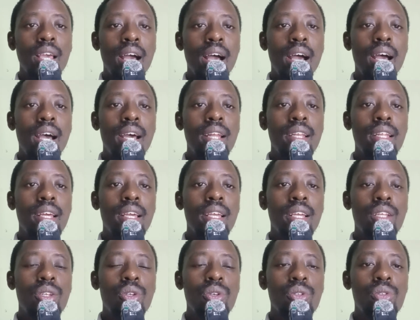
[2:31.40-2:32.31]
and
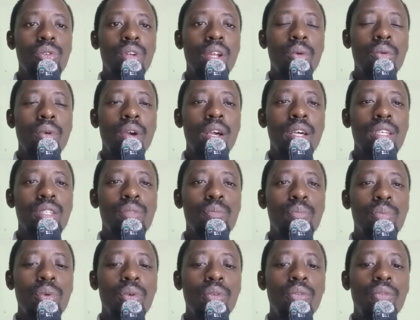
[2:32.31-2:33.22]
it also requires
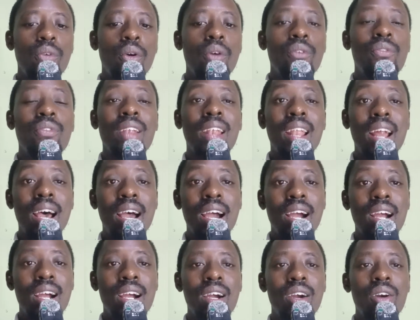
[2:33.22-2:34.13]
proof of
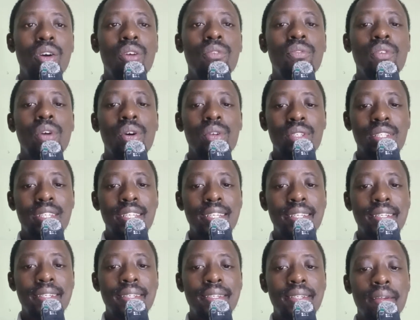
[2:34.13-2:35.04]
lack of
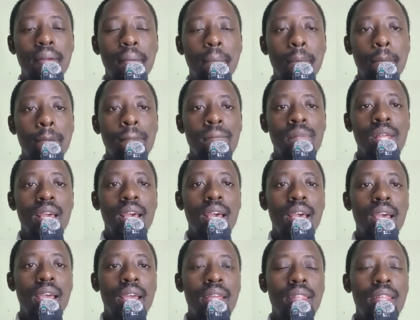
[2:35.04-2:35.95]
consent.
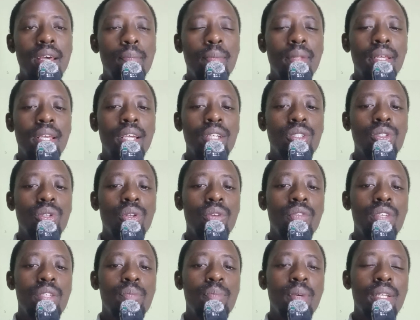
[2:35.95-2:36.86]
And the application
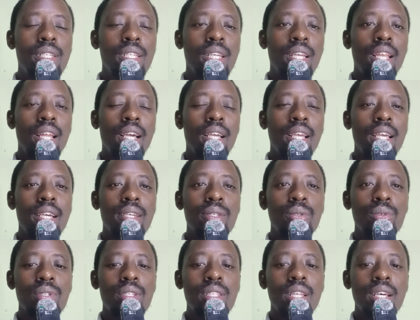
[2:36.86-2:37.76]
of this particular
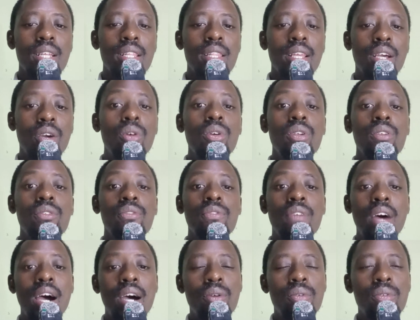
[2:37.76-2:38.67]
case was that the court
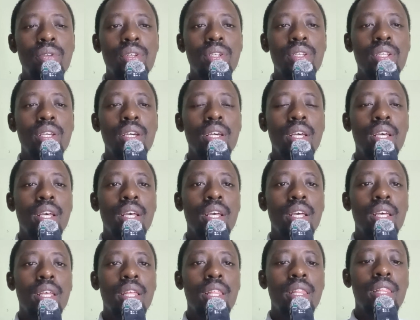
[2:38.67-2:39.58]
found
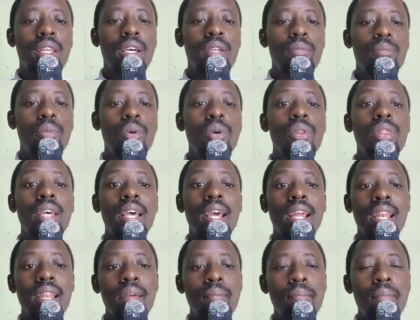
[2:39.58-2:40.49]
that both
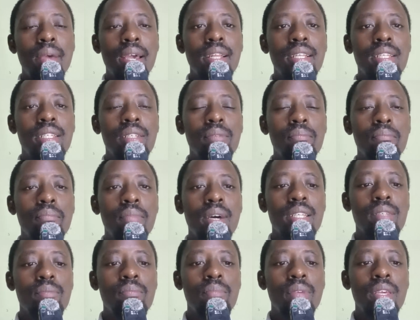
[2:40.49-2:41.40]
elements
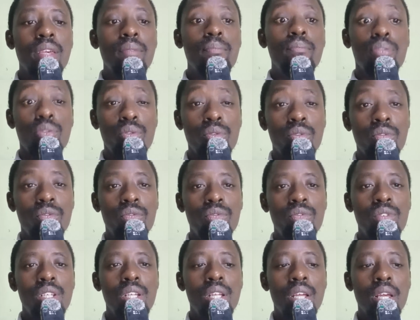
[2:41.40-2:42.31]
must be
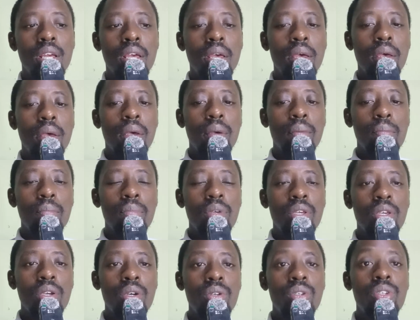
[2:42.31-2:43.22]
proved
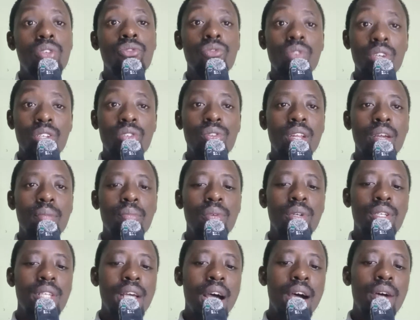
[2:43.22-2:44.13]
beyond
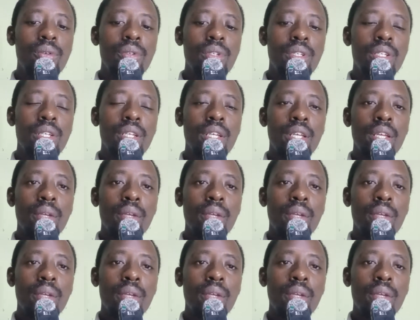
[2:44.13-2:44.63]
reasonable doubt.